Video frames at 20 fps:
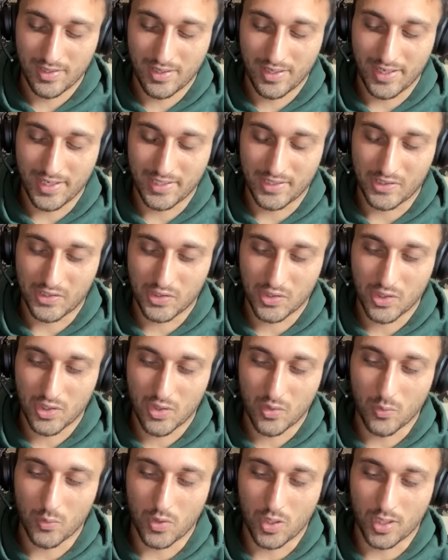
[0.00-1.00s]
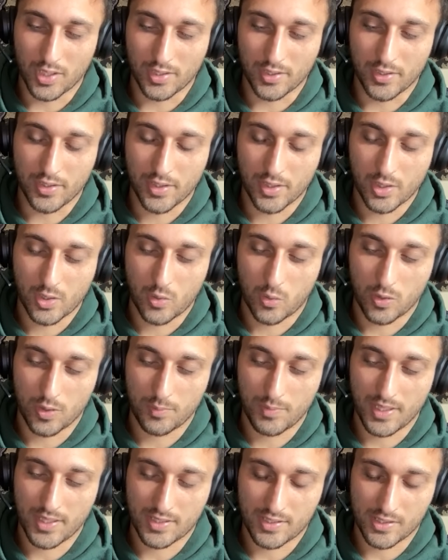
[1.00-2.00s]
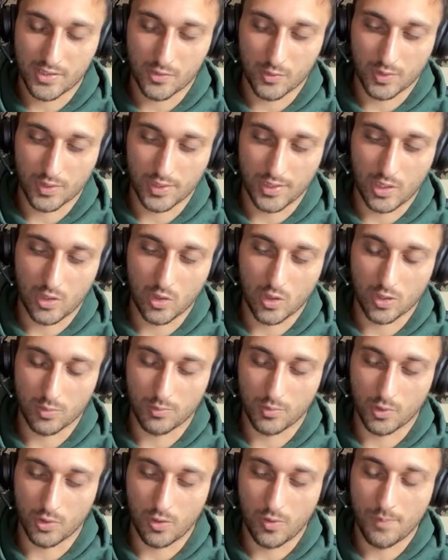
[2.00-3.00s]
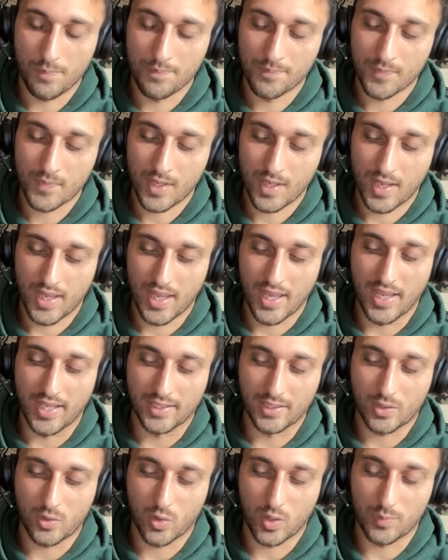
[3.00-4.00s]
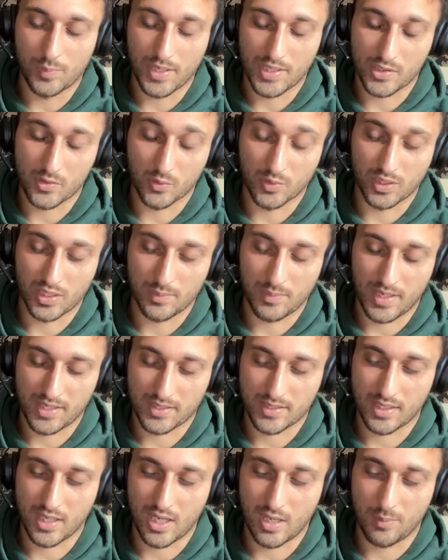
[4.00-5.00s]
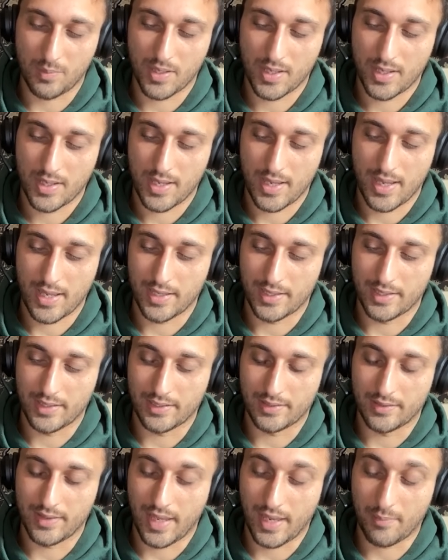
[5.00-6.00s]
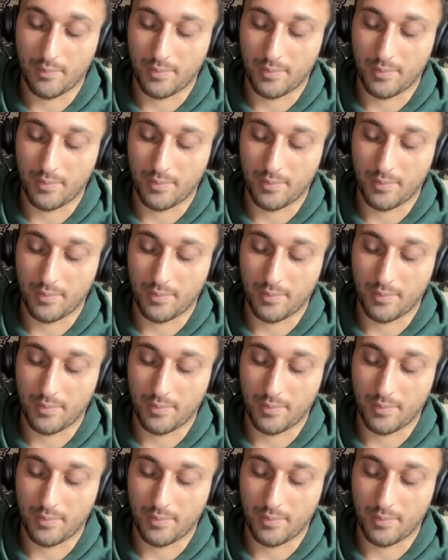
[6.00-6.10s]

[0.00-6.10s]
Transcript: It's one, Coinbase is really horrible and Coinbase really messed up and they